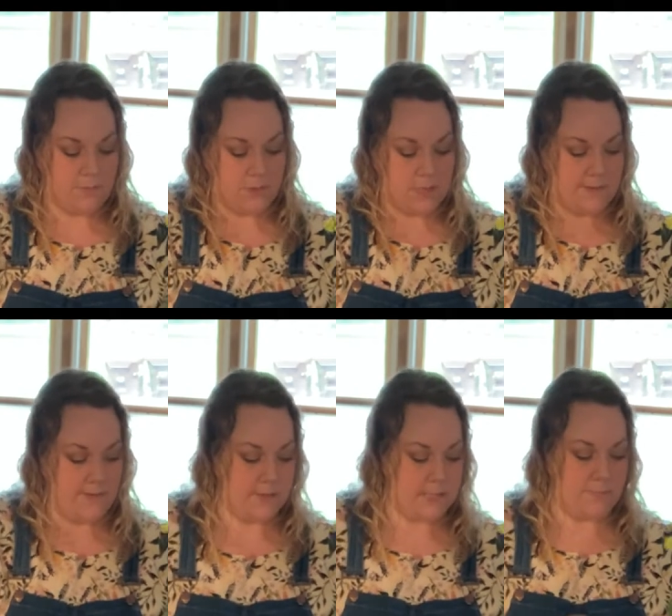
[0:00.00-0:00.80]
to pull off
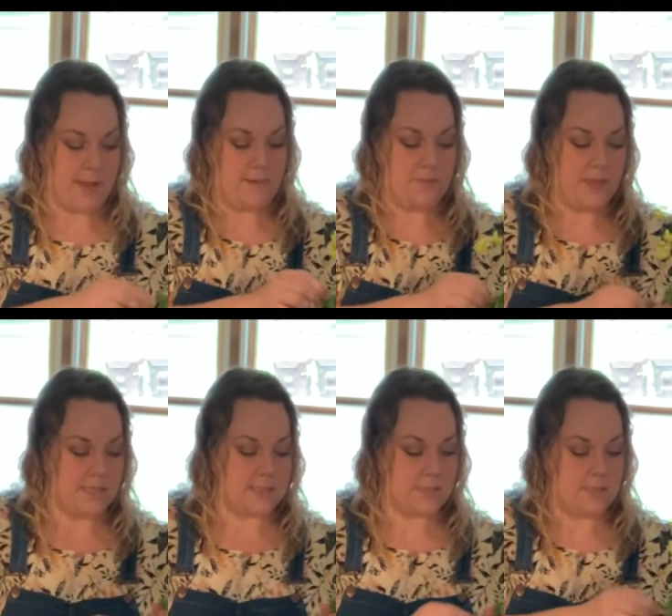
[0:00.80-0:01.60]
all these bottom
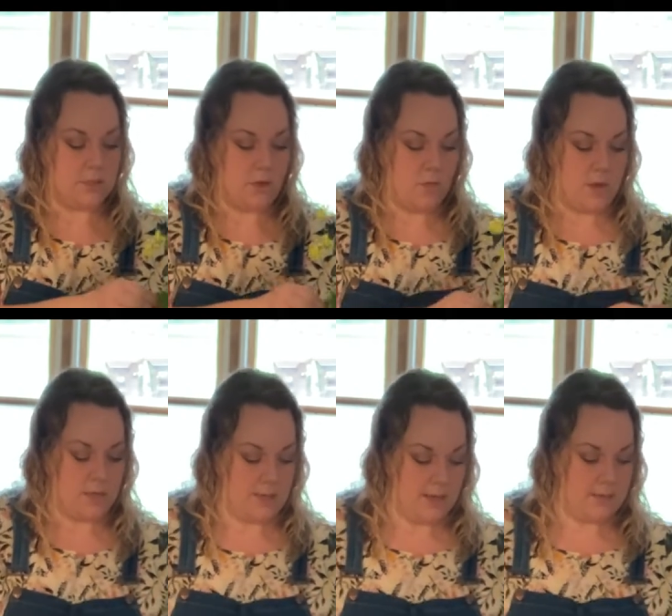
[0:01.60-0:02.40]
things because you don't want a
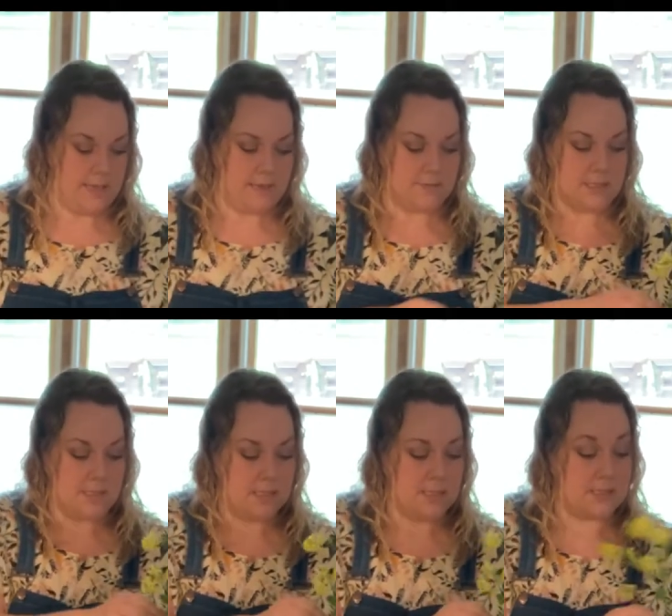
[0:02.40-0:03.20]
lot of leaves
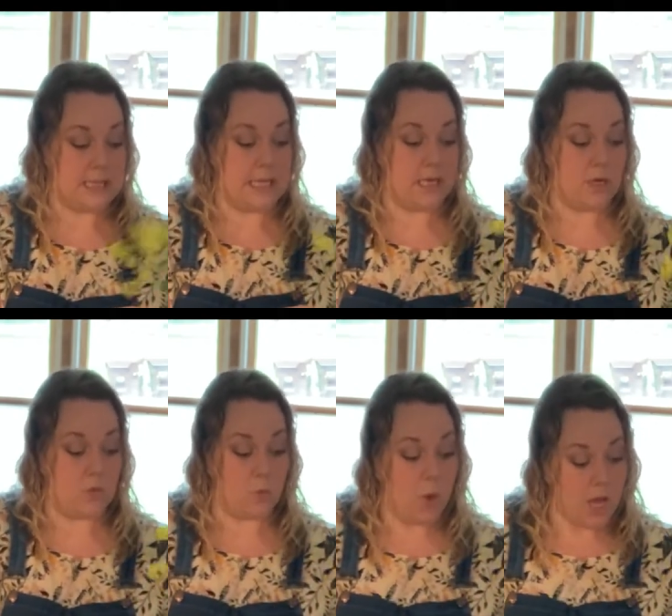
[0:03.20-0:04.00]
sitting in
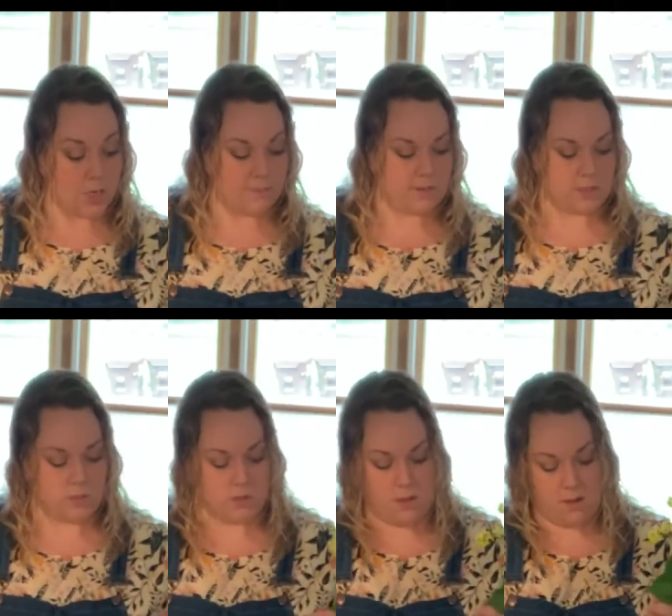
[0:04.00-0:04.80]
your water for
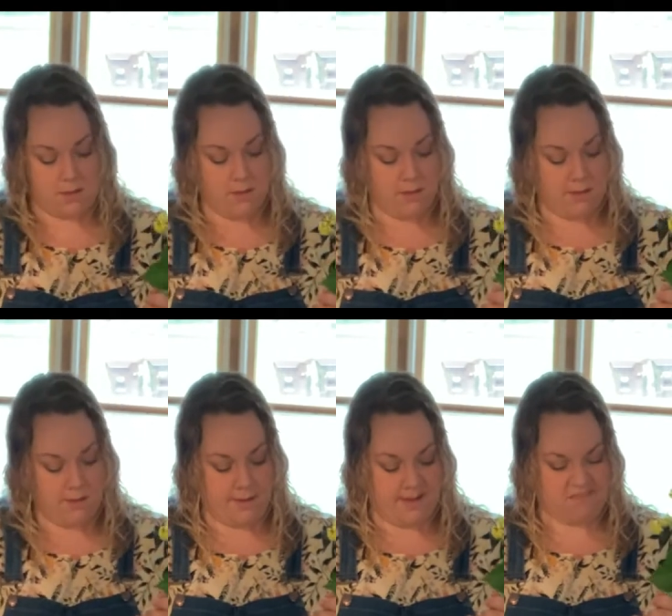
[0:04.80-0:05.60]
too long,
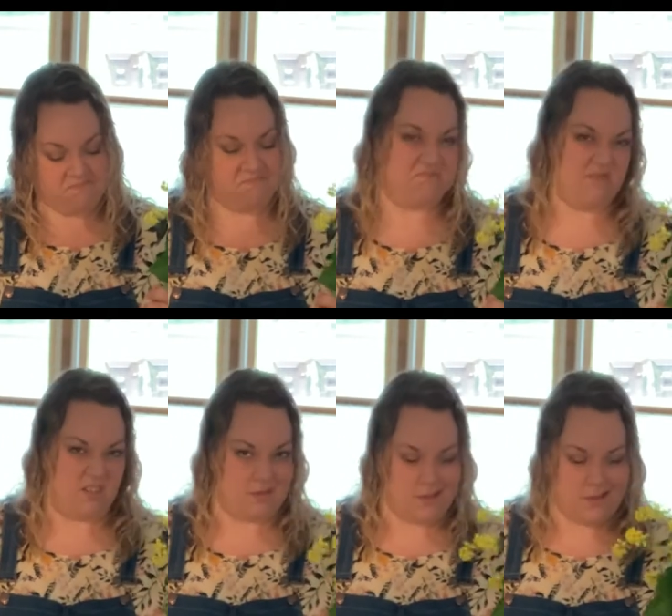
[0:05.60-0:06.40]
or
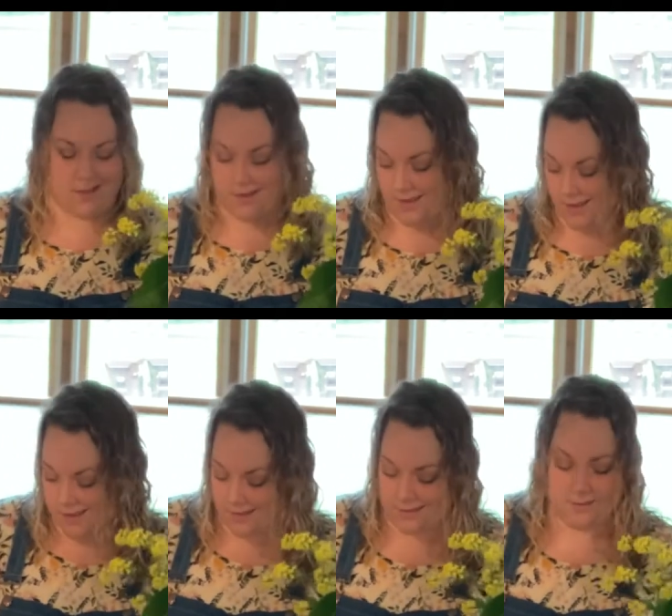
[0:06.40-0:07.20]
they'll get kind of
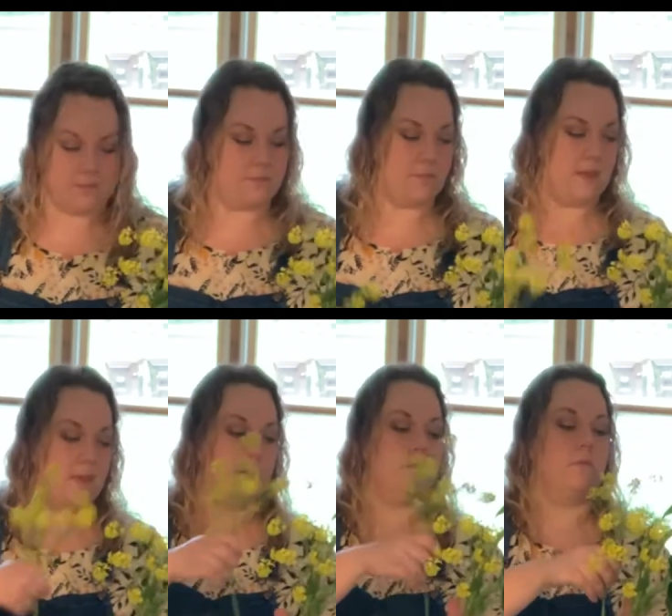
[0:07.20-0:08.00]
yucky.
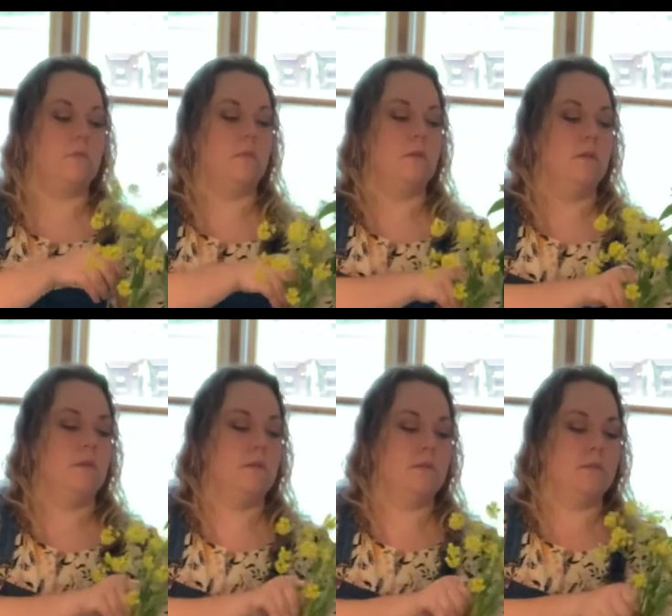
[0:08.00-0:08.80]
Thank you.
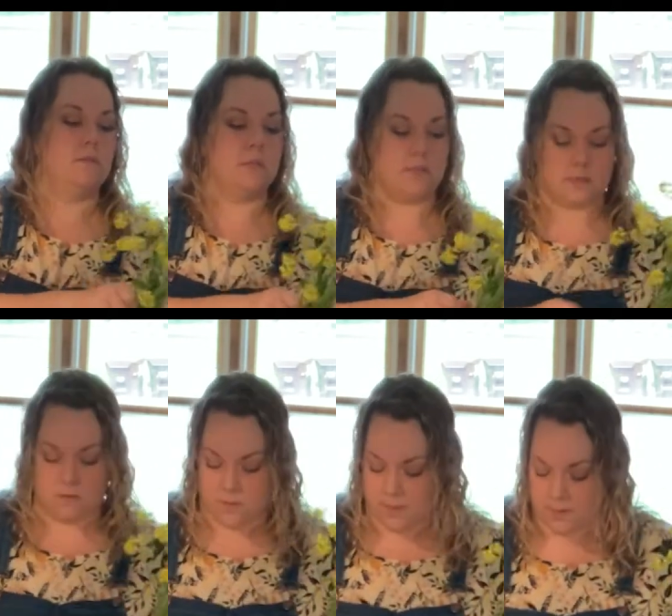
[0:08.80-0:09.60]
So we're just going
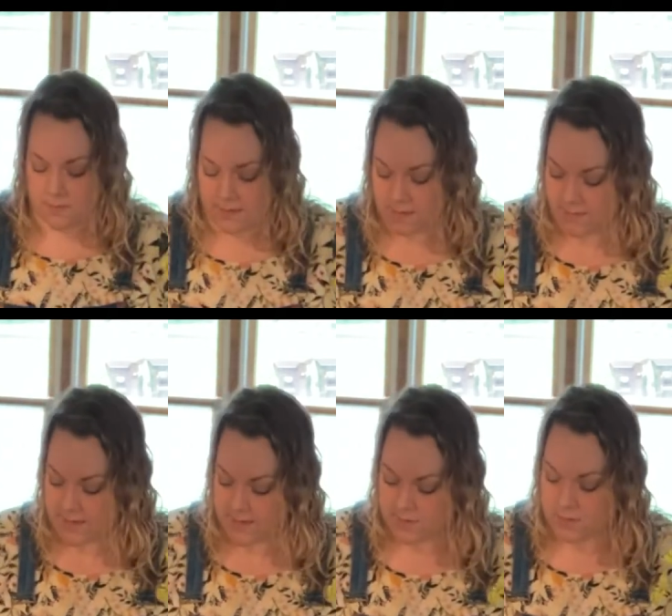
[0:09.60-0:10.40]
to work our way
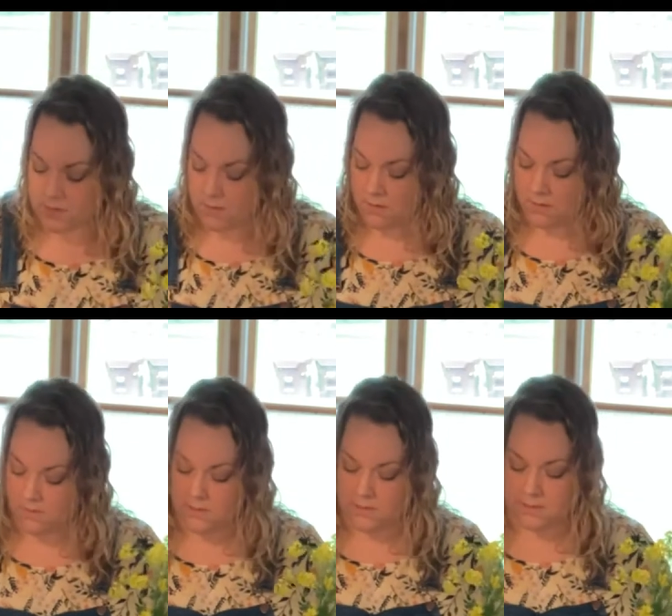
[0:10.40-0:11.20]
around.
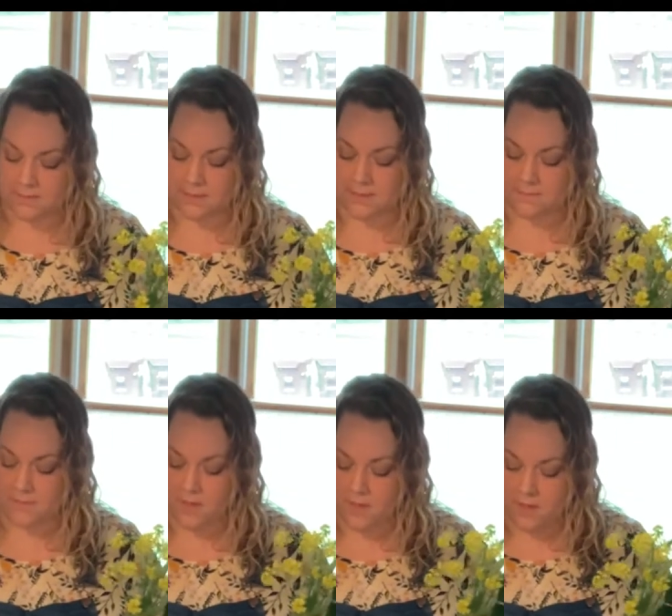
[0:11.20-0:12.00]
We do have some
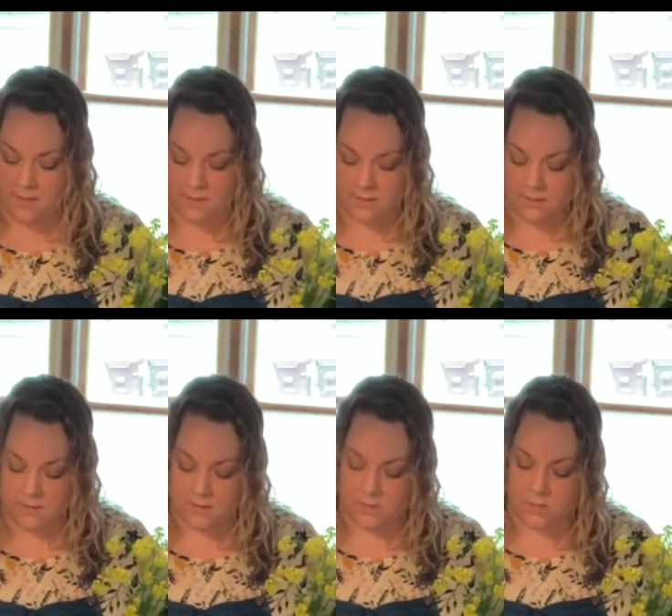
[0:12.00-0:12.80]

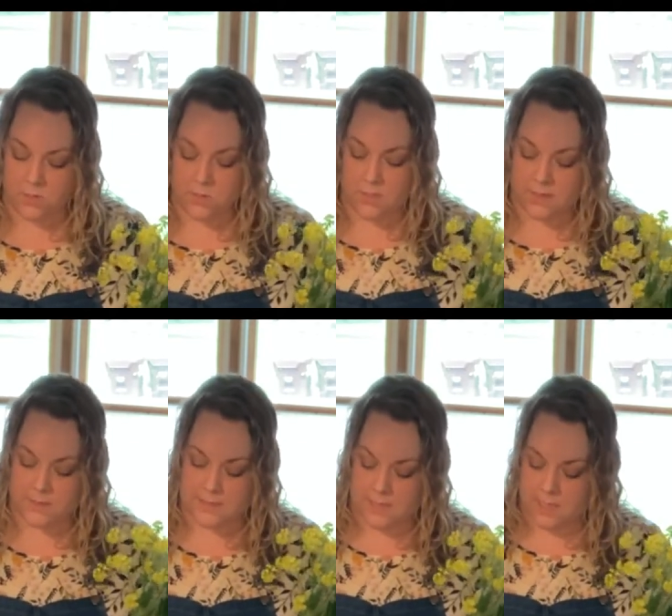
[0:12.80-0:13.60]
little
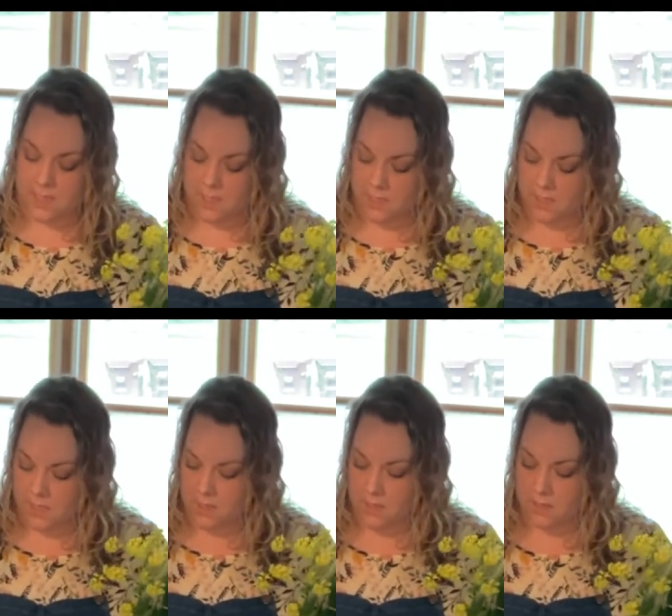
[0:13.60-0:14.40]
tulips in
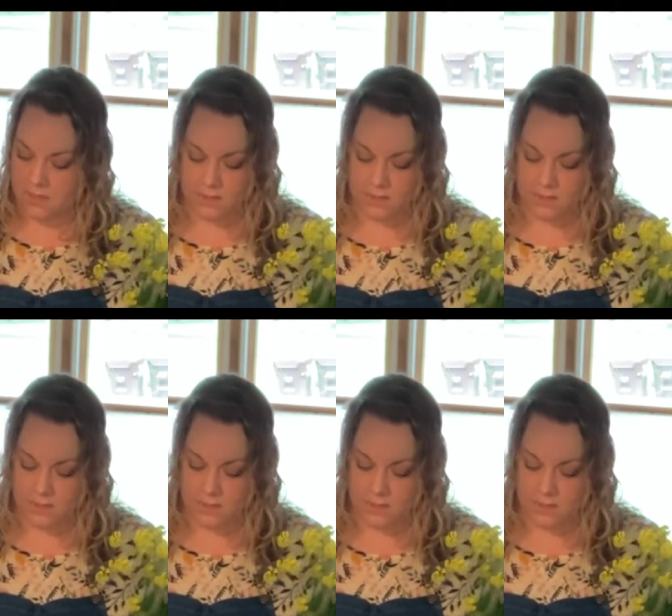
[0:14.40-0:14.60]
here.